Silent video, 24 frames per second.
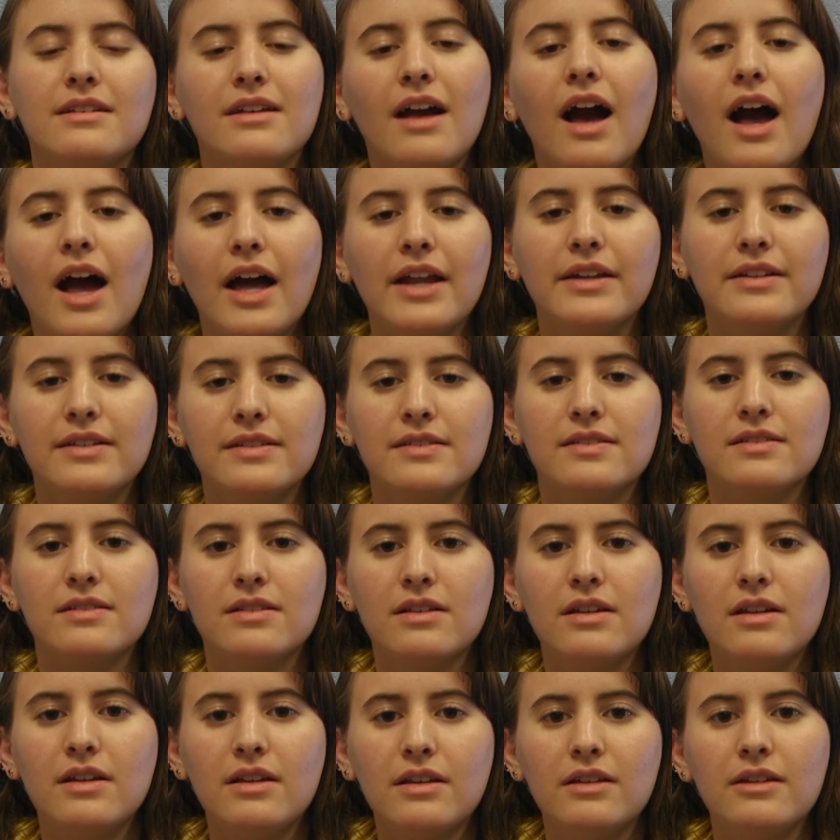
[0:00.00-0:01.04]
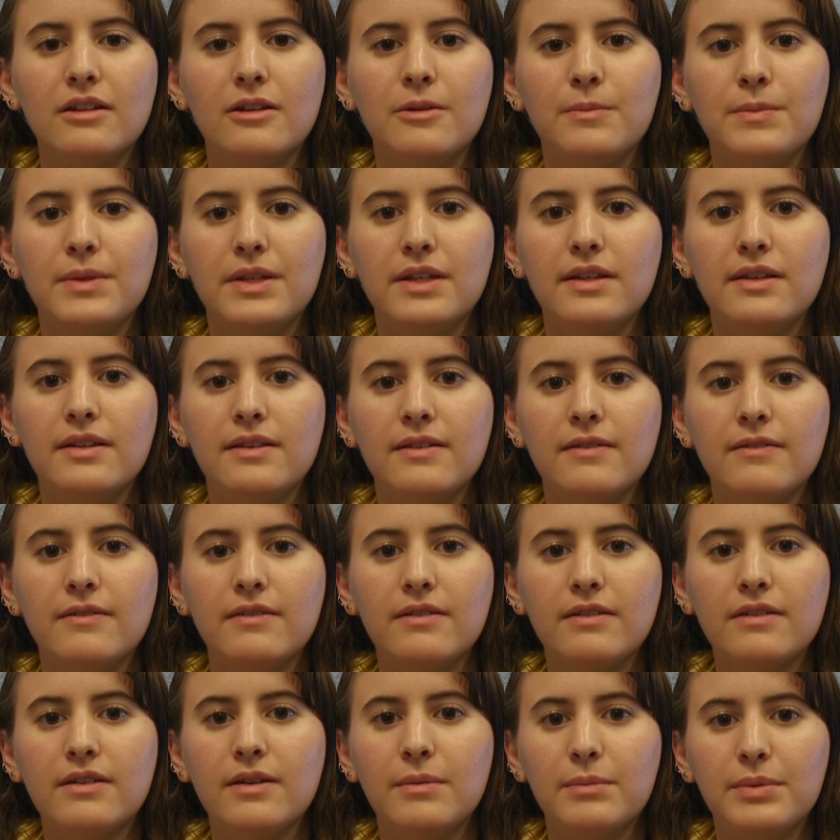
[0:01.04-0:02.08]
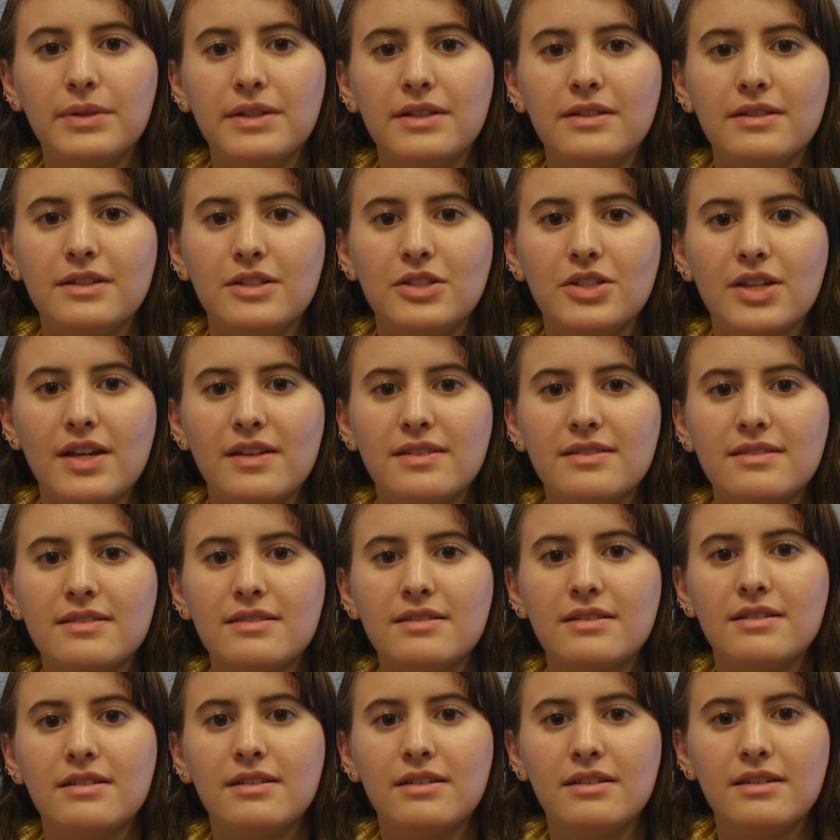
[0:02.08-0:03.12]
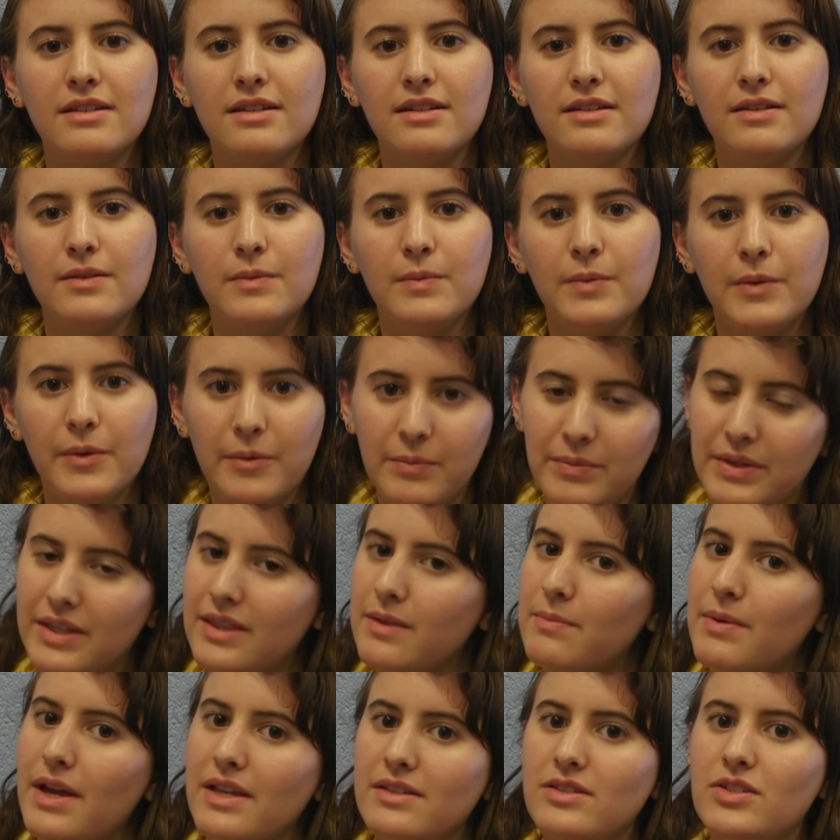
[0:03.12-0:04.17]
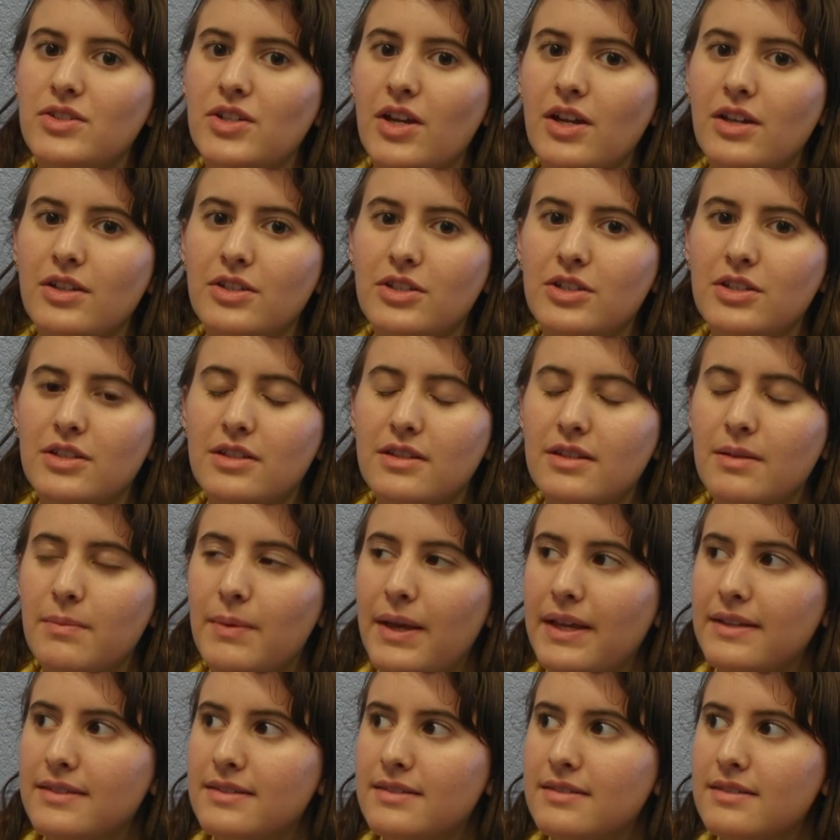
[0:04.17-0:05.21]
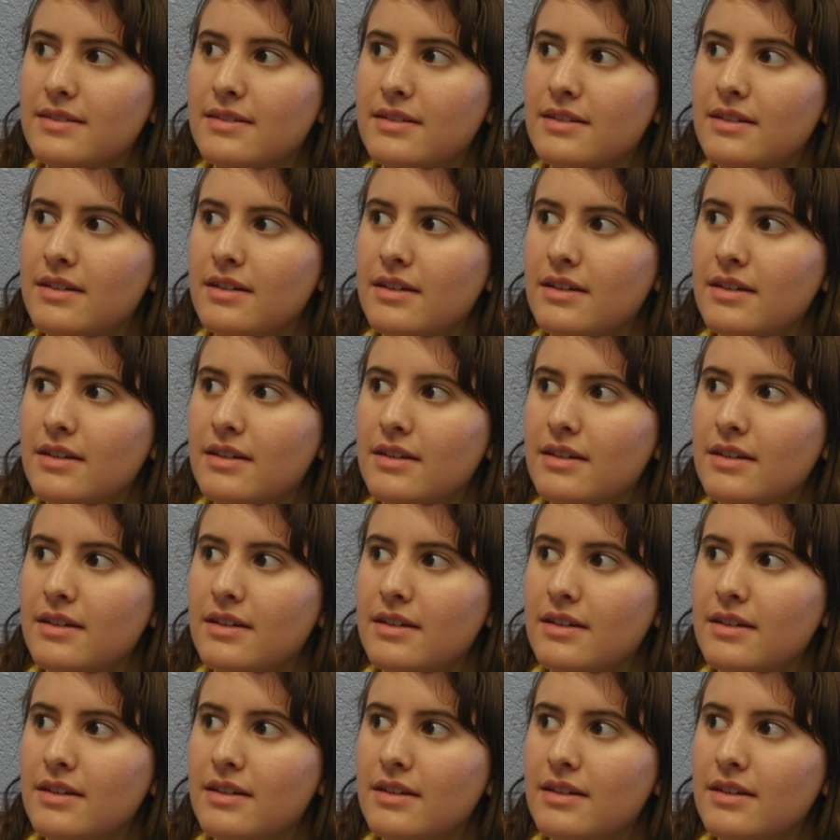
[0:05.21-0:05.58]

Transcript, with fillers: God is going to be completely just. He will be the best judge, the best